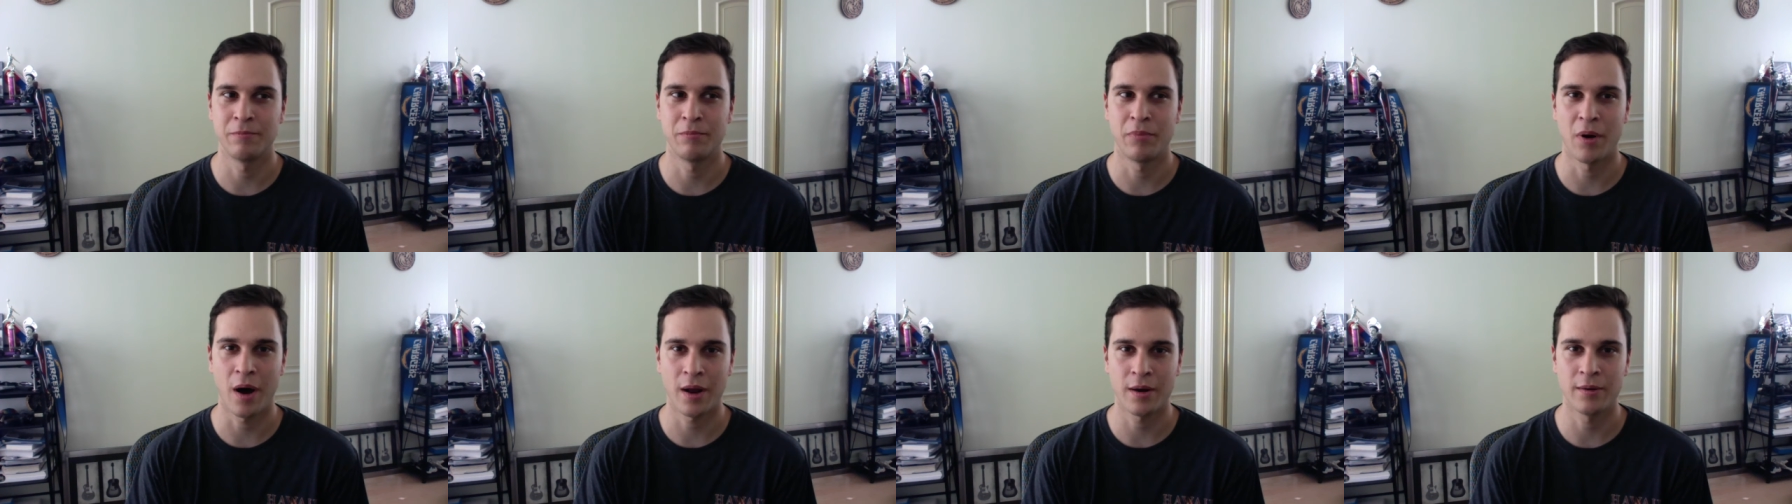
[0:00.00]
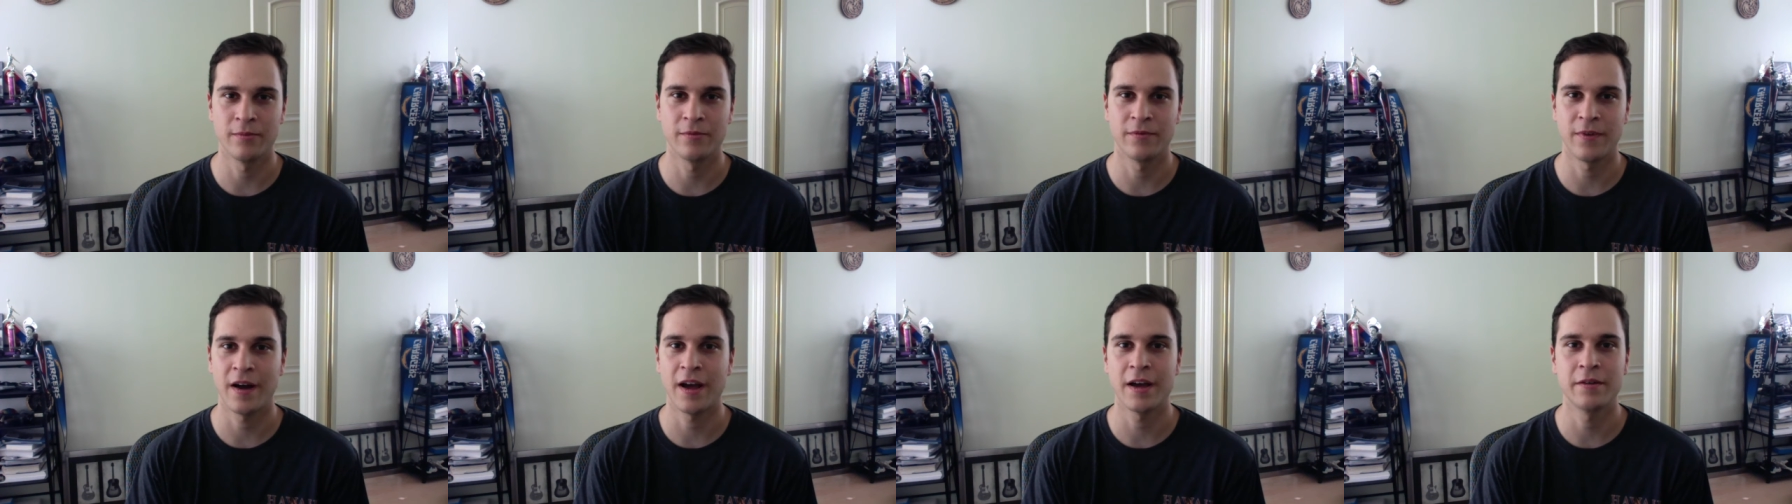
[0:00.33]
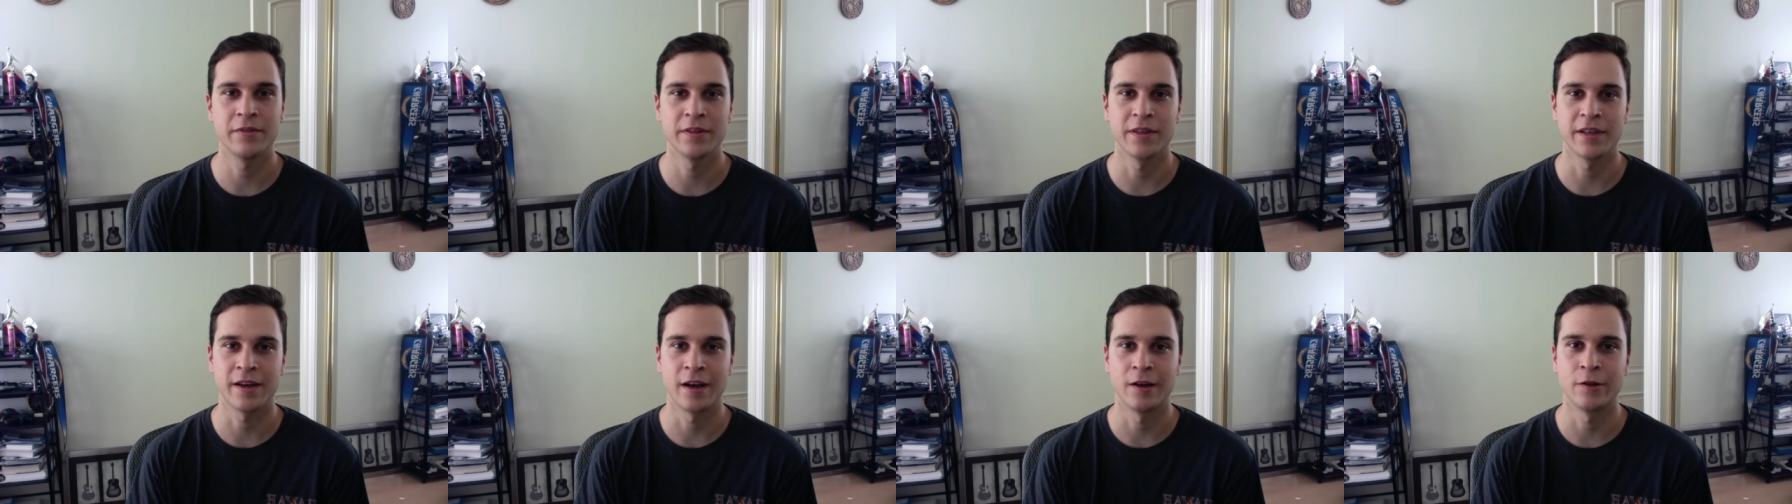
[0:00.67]
bottom five in
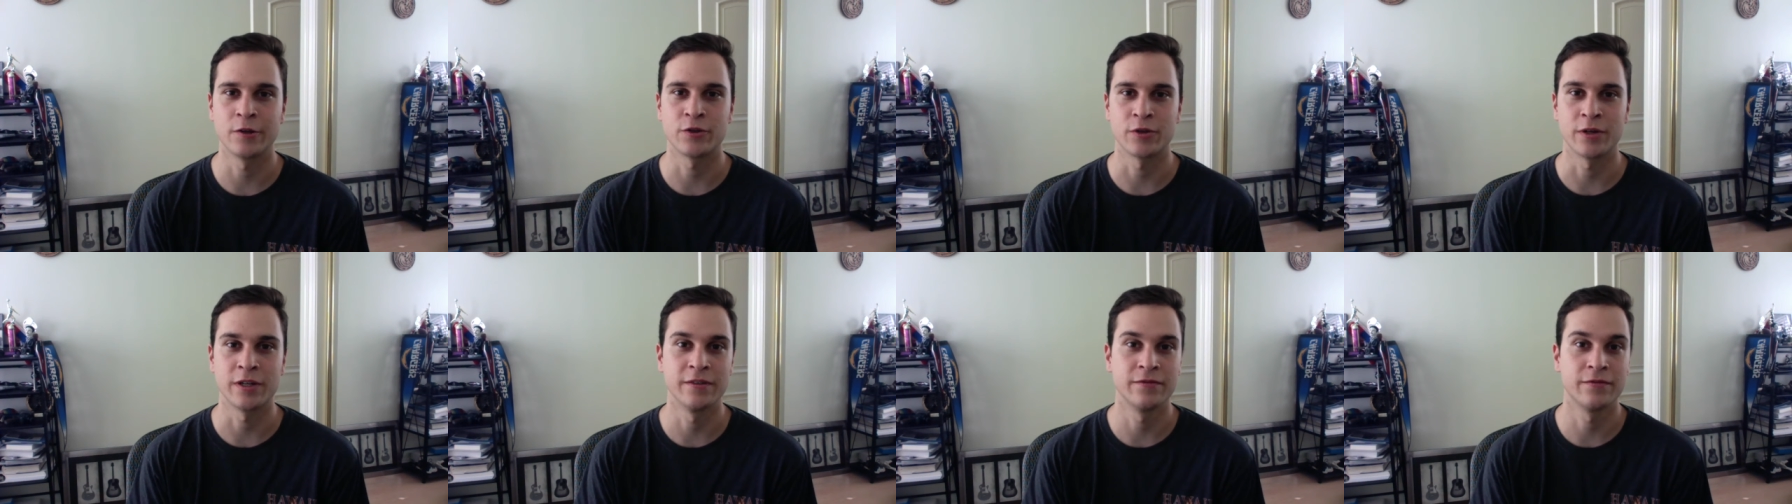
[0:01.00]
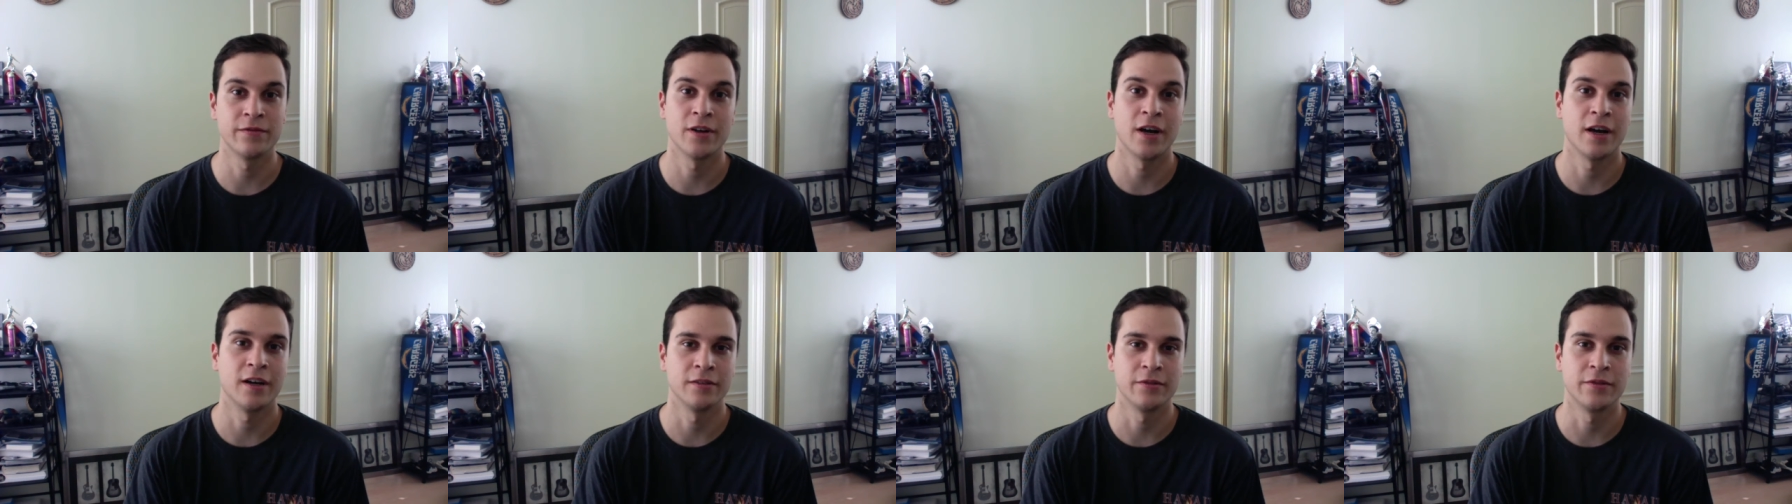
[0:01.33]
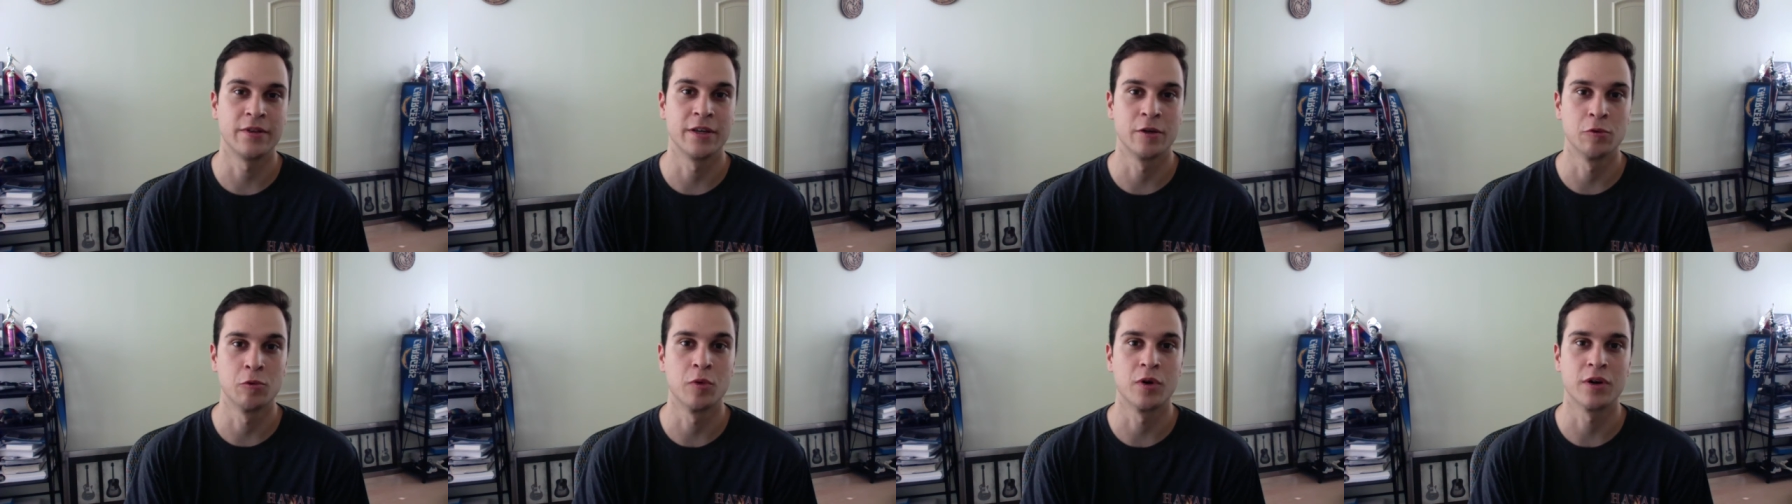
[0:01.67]
the country, if not
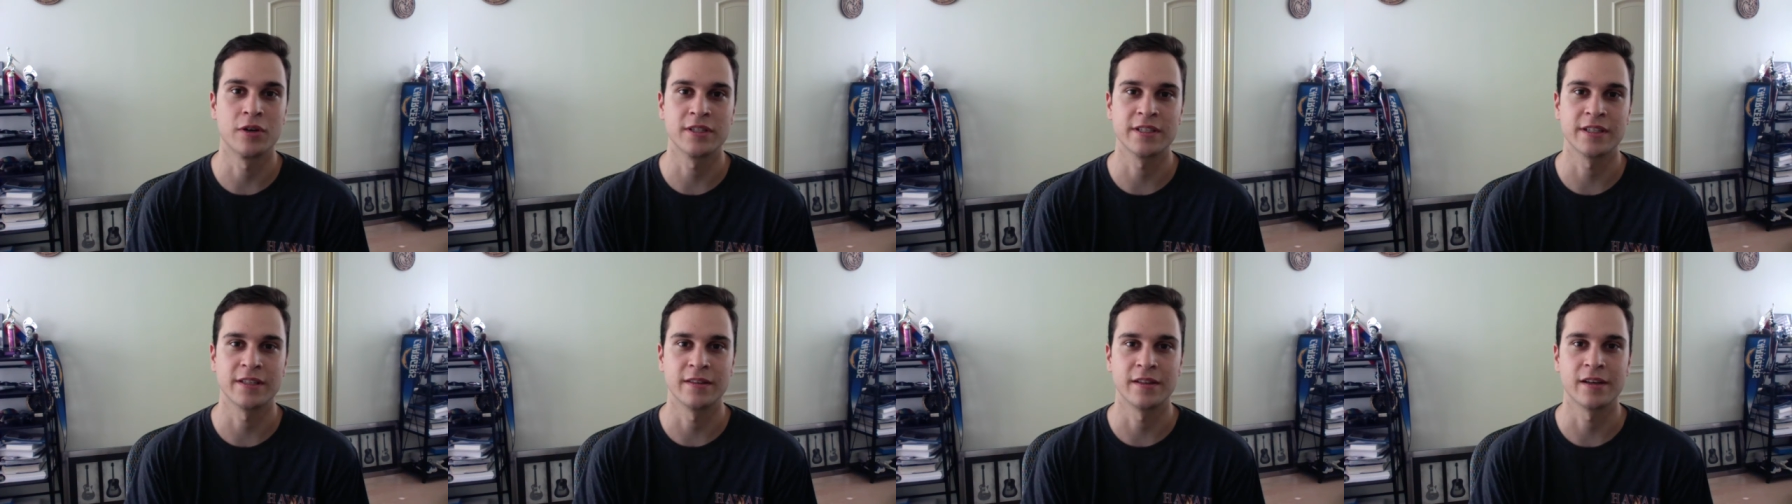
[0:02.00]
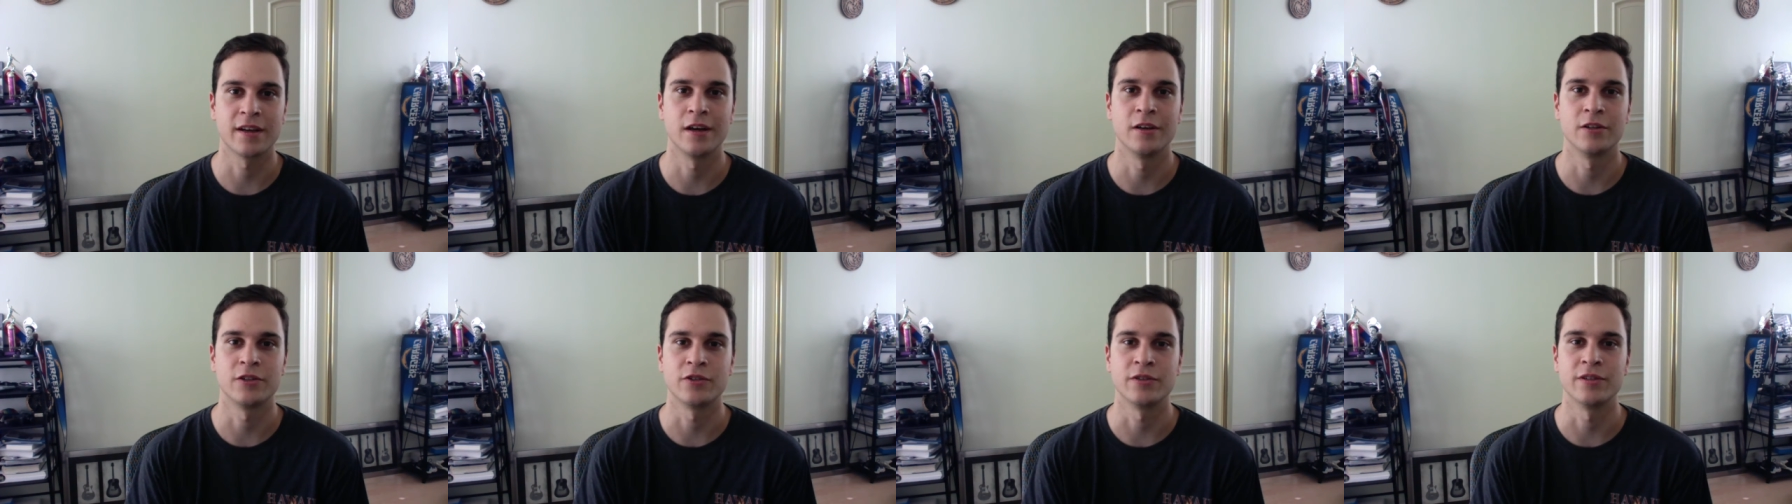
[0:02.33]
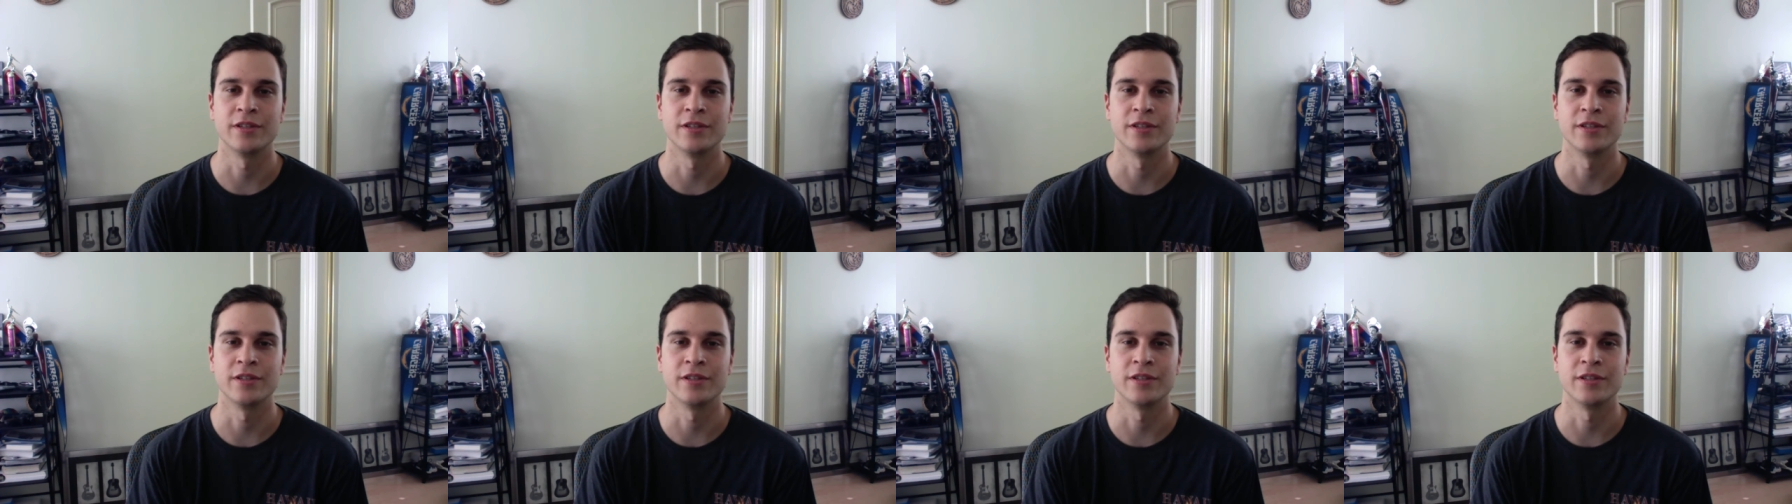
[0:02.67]
the worst in the country.